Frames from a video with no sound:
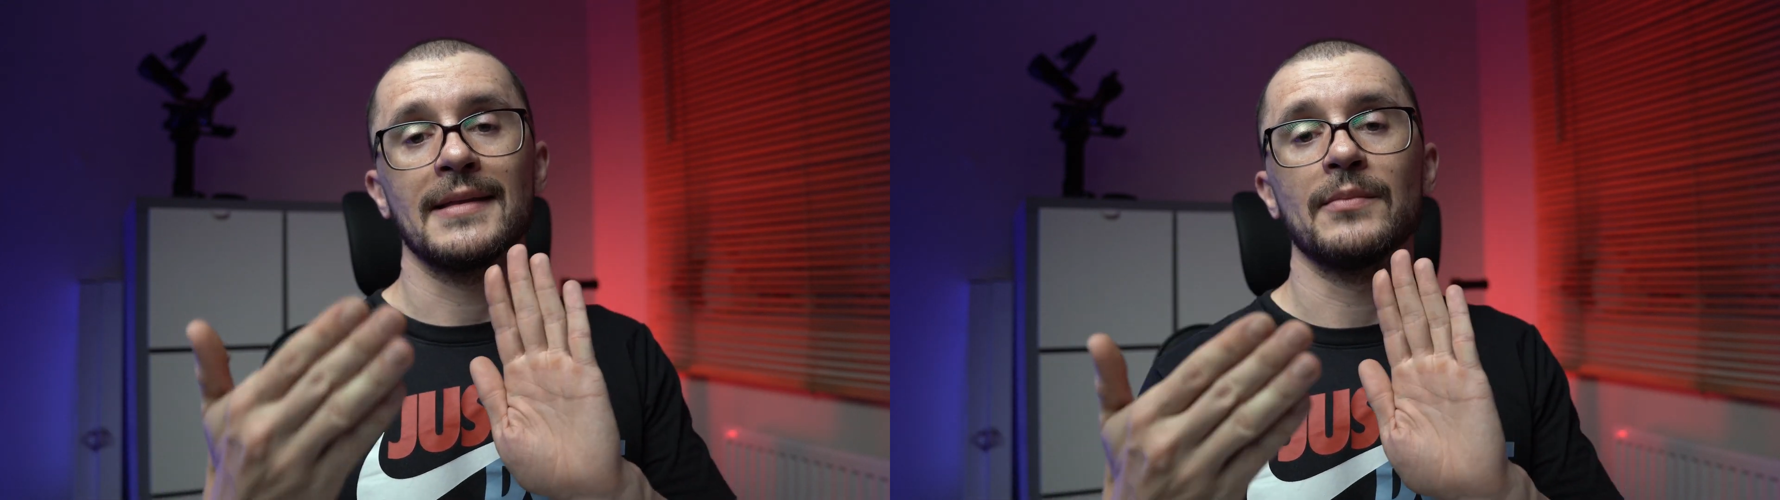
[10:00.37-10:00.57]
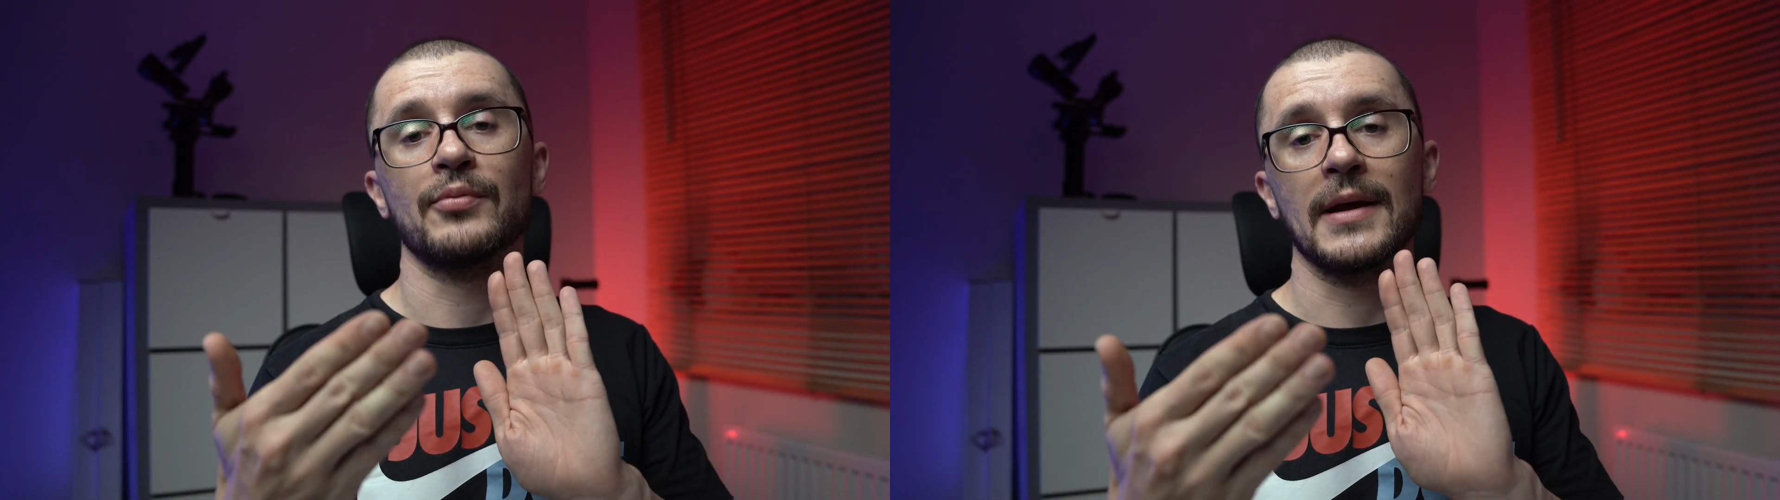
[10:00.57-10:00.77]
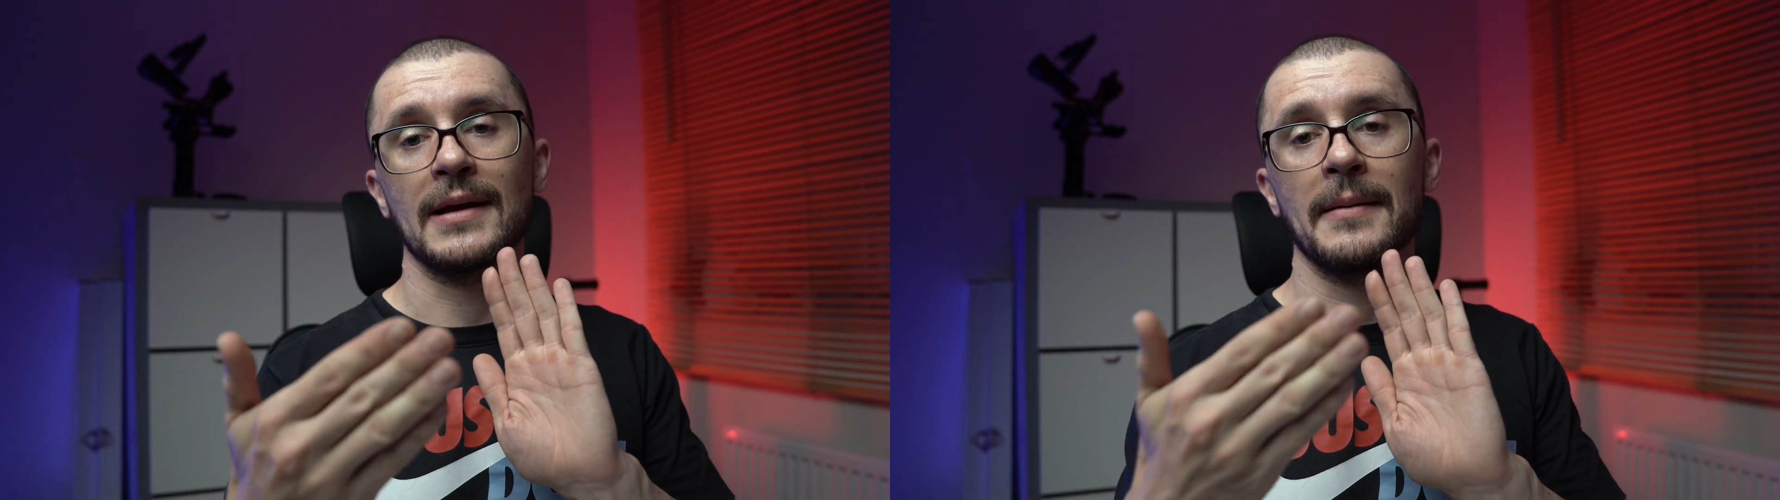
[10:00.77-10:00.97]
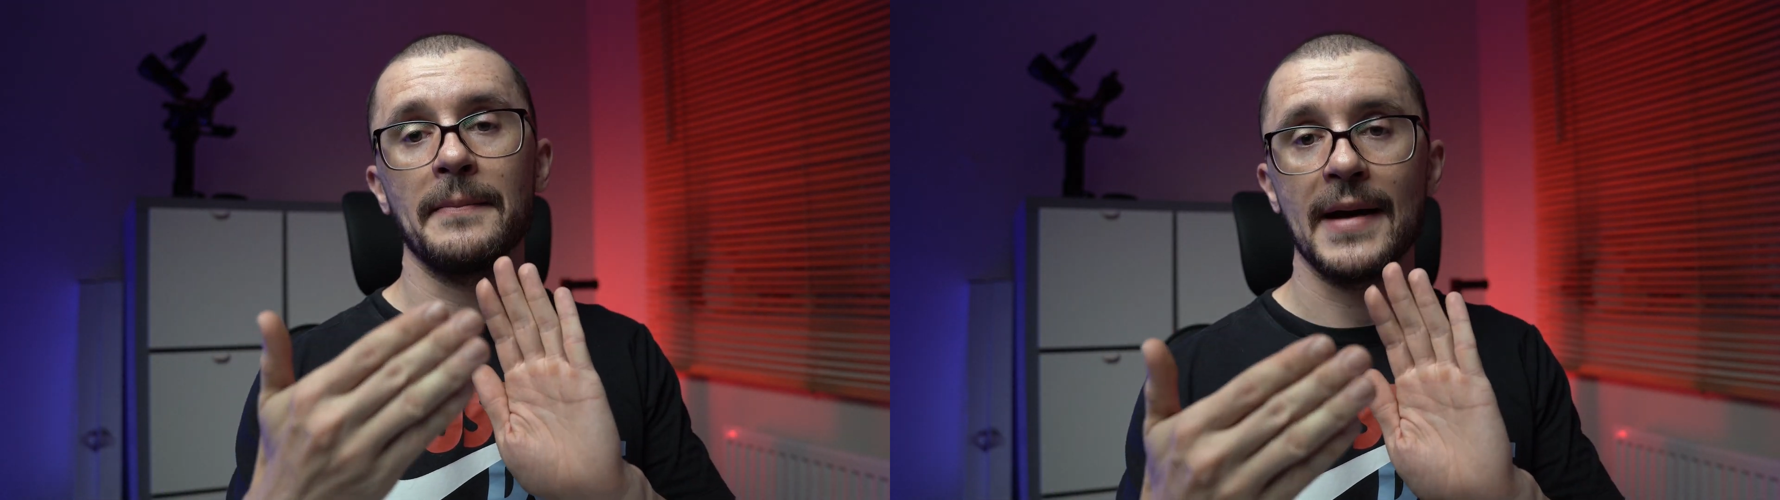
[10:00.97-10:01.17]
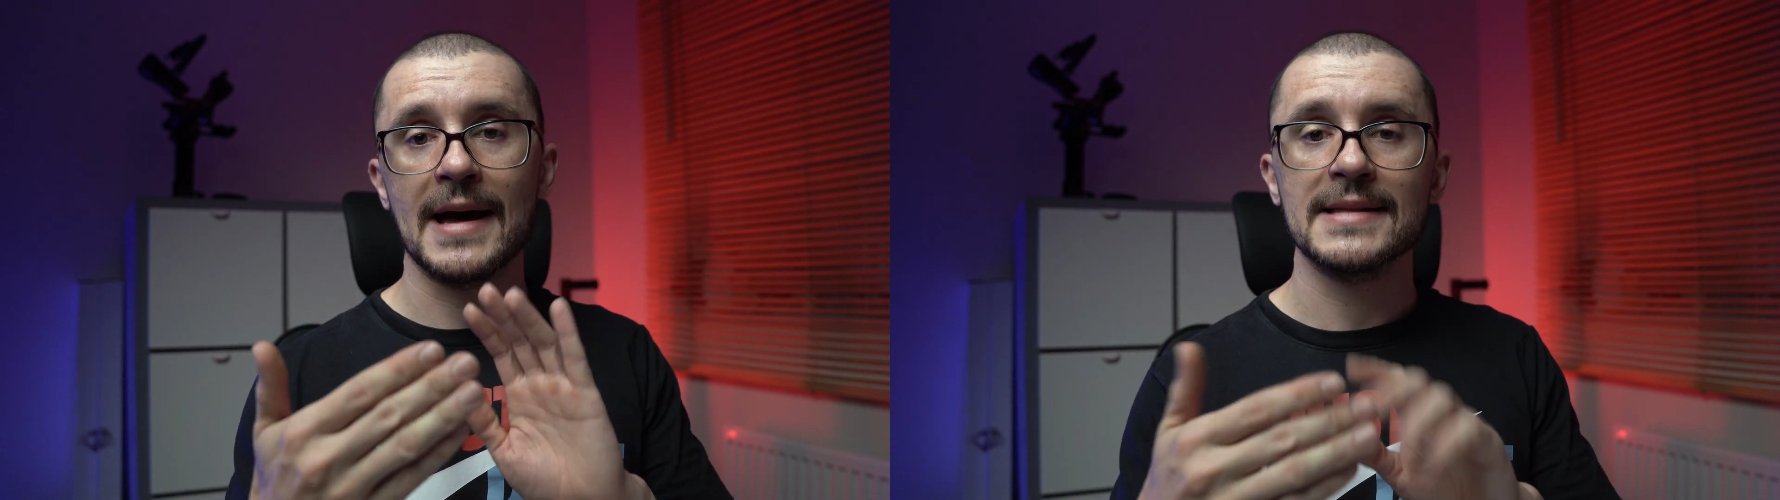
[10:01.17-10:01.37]
the brake
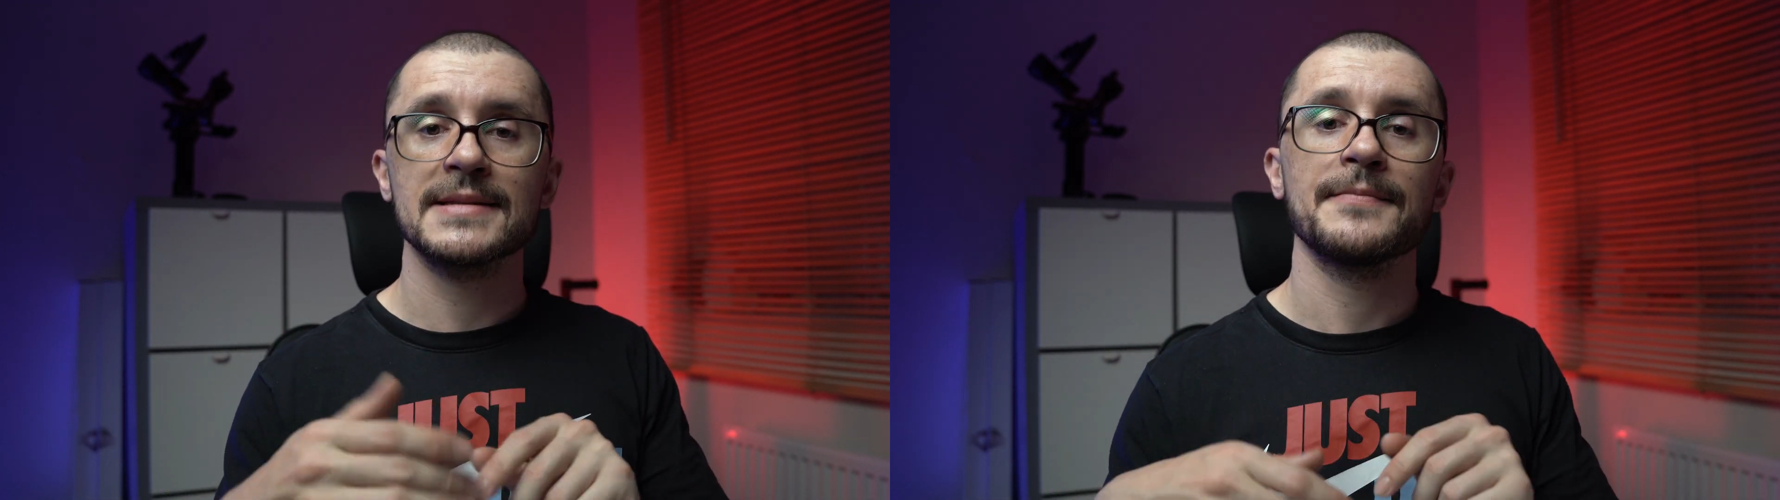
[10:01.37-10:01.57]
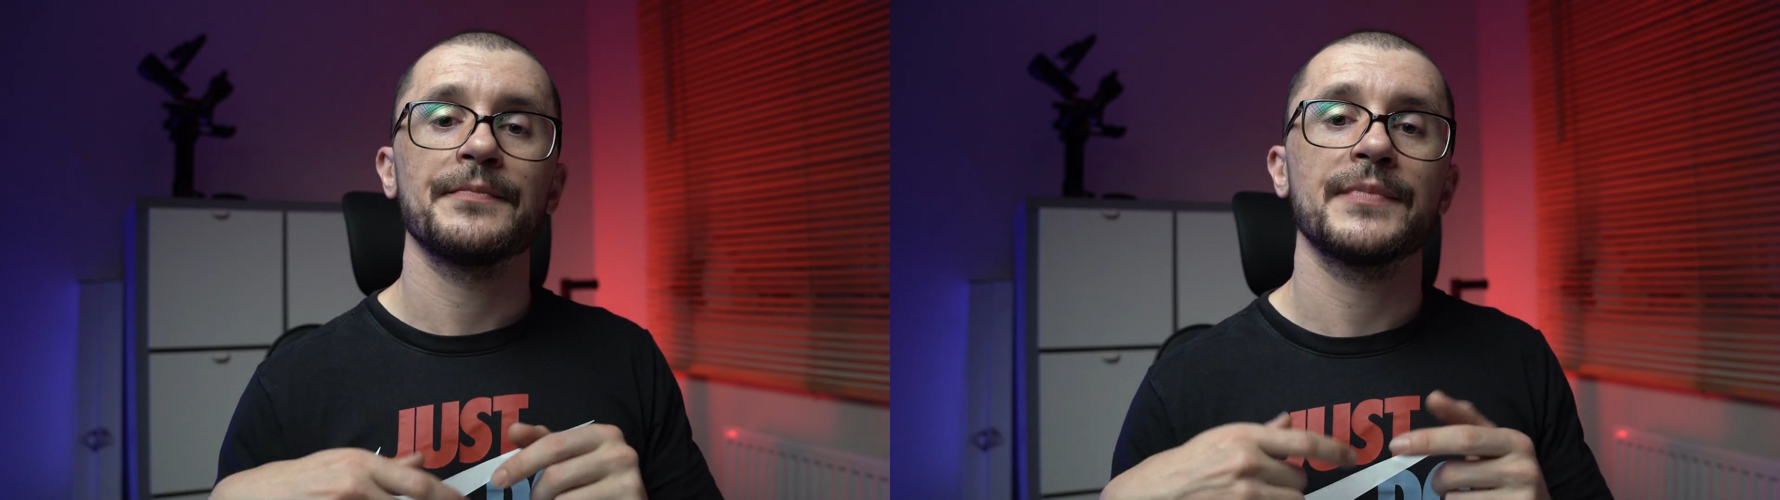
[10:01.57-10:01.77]
pads.